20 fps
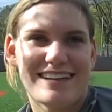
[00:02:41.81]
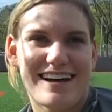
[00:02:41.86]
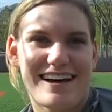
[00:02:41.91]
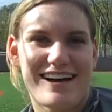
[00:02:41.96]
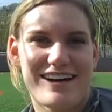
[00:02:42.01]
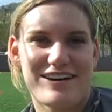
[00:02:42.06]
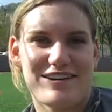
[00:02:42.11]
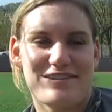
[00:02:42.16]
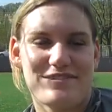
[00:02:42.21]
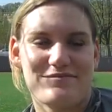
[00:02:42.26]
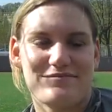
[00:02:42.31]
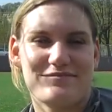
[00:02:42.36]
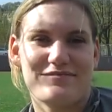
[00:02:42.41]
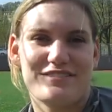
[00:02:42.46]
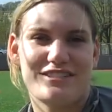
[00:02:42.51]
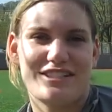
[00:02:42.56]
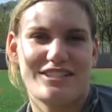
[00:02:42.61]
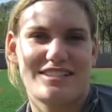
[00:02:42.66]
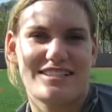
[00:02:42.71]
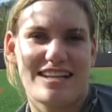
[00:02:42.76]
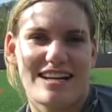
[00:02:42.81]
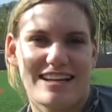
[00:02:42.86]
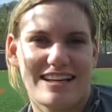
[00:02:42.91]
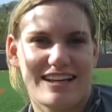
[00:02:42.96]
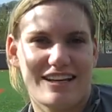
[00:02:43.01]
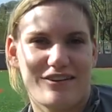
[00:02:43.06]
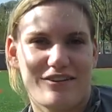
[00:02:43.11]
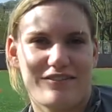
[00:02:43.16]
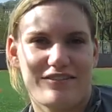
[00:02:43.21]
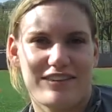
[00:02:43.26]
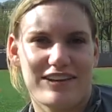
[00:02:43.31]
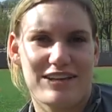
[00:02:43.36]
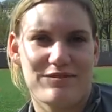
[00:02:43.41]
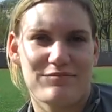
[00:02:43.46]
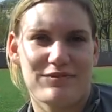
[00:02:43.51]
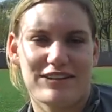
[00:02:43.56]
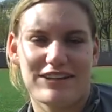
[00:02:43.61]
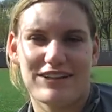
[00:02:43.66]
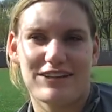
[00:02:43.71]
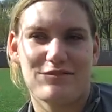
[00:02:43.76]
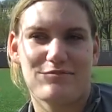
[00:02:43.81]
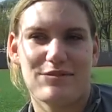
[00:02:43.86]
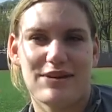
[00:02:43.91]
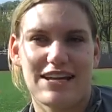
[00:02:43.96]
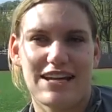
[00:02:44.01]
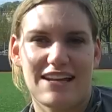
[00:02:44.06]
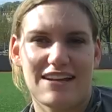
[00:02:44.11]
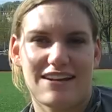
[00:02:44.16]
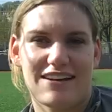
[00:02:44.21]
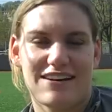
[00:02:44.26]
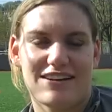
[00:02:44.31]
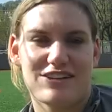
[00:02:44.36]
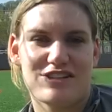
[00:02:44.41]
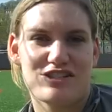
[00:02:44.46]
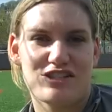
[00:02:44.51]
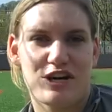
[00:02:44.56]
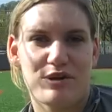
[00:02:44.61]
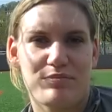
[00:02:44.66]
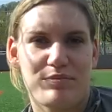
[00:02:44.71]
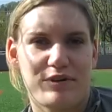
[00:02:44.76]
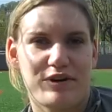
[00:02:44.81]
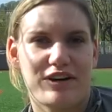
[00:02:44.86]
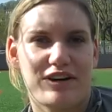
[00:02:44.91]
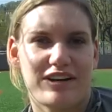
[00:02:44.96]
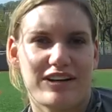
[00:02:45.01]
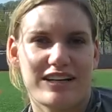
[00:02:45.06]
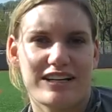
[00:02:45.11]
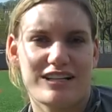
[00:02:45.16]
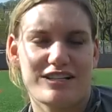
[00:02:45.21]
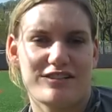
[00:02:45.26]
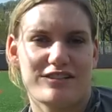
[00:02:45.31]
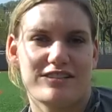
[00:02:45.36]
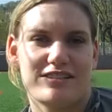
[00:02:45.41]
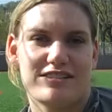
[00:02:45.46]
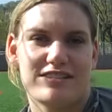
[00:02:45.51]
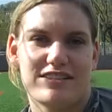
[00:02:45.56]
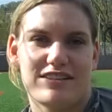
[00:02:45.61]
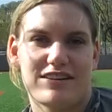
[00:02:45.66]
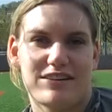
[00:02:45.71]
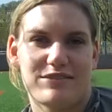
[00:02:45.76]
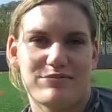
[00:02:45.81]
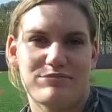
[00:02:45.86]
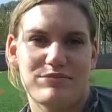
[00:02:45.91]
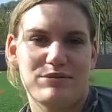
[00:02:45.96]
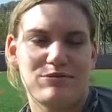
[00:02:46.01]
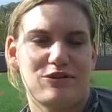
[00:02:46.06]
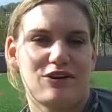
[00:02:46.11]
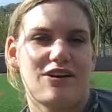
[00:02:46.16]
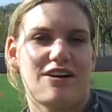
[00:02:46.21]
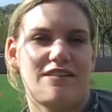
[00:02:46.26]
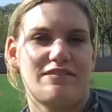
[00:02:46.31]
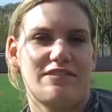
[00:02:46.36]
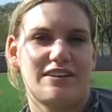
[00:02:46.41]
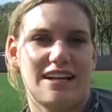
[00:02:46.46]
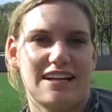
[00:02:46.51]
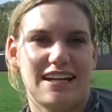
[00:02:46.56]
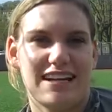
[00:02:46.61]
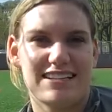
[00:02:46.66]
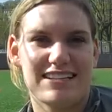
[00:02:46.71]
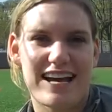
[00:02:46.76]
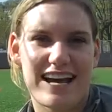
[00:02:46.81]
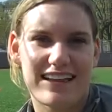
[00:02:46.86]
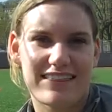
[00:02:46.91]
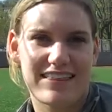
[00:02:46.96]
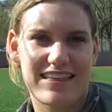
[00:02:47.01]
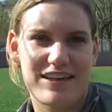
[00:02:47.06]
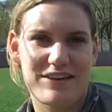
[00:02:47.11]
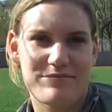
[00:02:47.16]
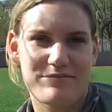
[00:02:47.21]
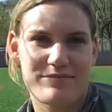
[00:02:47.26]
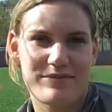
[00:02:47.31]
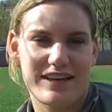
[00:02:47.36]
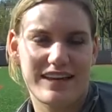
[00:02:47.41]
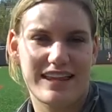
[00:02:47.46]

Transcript: Um, just got to get over them a little bit uh, sharper and just uh, be more confident and attack them.